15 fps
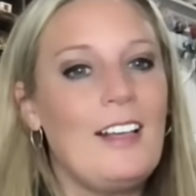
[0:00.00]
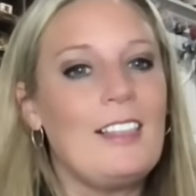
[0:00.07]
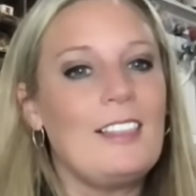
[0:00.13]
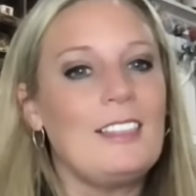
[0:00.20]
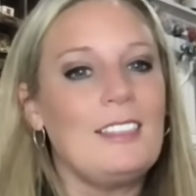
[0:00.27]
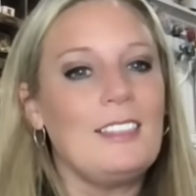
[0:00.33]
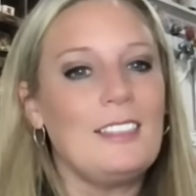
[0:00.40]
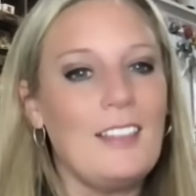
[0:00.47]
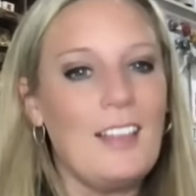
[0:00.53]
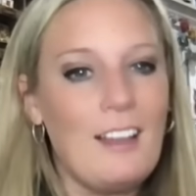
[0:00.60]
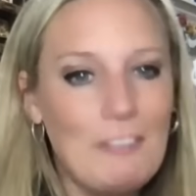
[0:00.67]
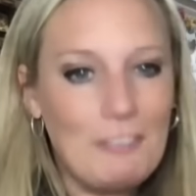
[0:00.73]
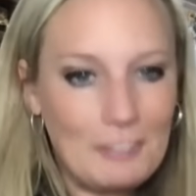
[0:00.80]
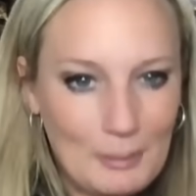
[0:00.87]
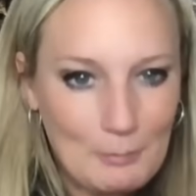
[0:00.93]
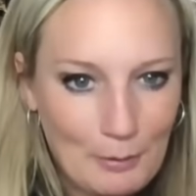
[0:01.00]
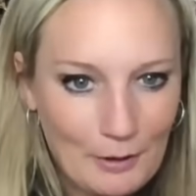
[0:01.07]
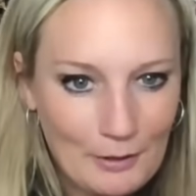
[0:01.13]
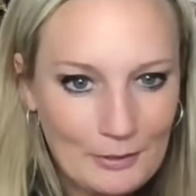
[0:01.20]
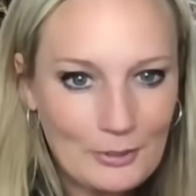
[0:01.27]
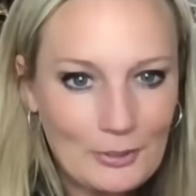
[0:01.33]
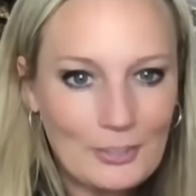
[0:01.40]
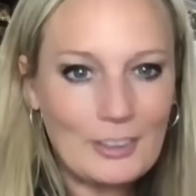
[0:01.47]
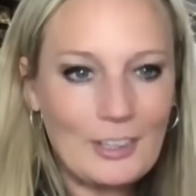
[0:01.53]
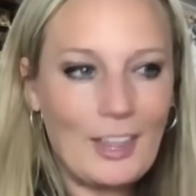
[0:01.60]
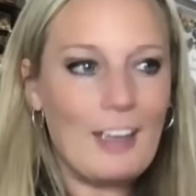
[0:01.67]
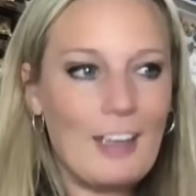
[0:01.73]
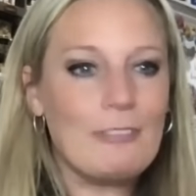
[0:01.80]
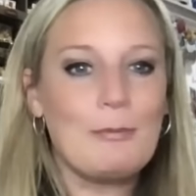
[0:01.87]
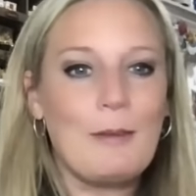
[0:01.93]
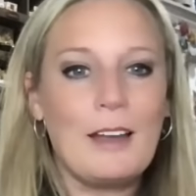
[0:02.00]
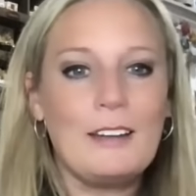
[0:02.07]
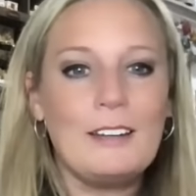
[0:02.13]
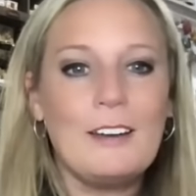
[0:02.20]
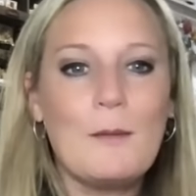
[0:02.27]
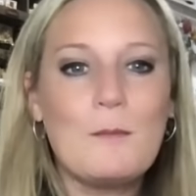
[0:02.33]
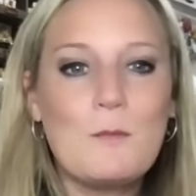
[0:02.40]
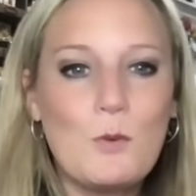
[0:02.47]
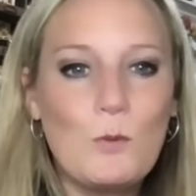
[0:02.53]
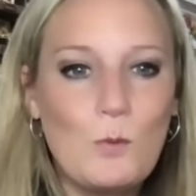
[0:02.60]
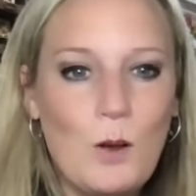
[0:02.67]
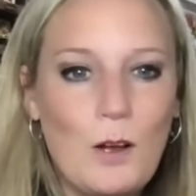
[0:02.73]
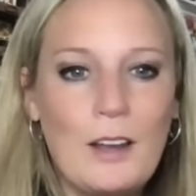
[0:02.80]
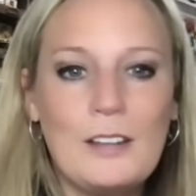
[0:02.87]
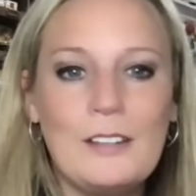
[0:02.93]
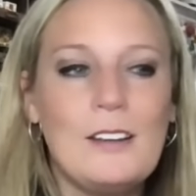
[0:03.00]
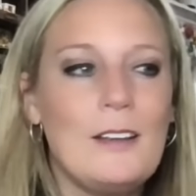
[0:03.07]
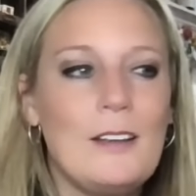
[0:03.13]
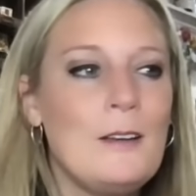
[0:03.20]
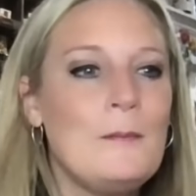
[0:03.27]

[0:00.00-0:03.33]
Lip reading: lovely partner in life, my number one